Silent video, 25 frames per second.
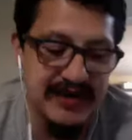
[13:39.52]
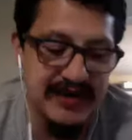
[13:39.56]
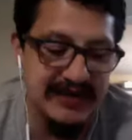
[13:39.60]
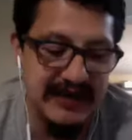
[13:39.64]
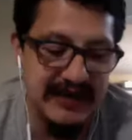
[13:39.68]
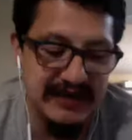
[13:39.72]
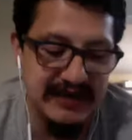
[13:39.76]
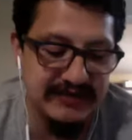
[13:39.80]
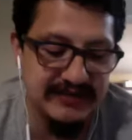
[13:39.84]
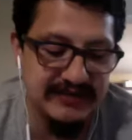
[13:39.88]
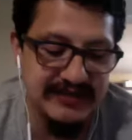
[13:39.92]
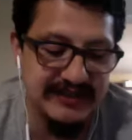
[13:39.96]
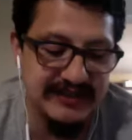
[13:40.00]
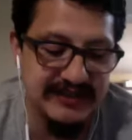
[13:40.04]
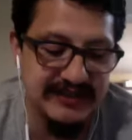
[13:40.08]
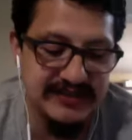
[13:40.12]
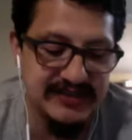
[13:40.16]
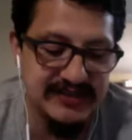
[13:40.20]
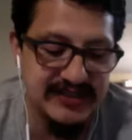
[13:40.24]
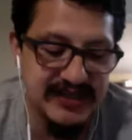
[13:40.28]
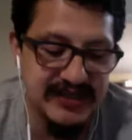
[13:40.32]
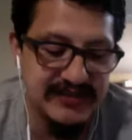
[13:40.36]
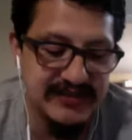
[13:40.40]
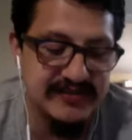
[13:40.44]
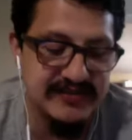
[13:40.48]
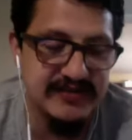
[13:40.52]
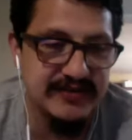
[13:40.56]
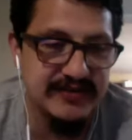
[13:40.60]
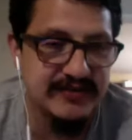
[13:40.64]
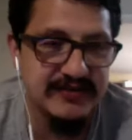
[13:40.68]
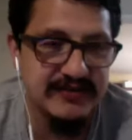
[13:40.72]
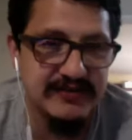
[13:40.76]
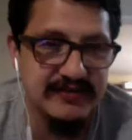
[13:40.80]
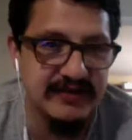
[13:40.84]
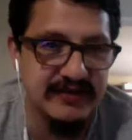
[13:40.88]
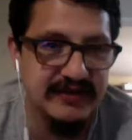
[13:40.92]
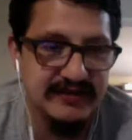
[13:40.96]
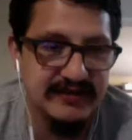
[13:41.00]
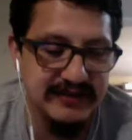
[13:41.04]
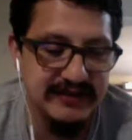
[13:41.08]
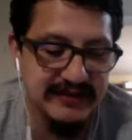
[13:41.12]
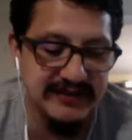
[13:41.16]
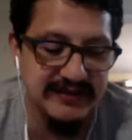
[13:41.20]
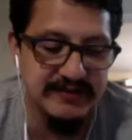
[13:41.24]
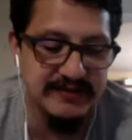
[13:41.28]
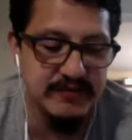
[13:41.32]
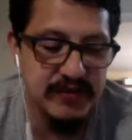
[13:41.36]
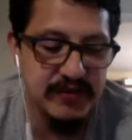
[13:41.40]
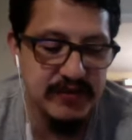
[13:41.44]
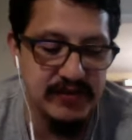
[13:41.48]
I don't think it's gendered. I think it's
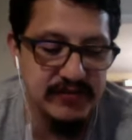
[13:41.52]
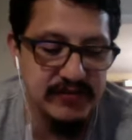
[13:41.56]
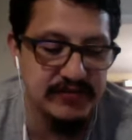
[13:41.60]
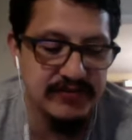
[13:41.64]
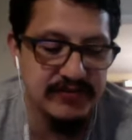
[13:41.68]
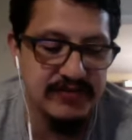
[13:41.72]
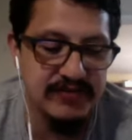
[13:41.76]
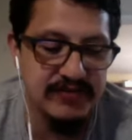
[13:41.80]
both.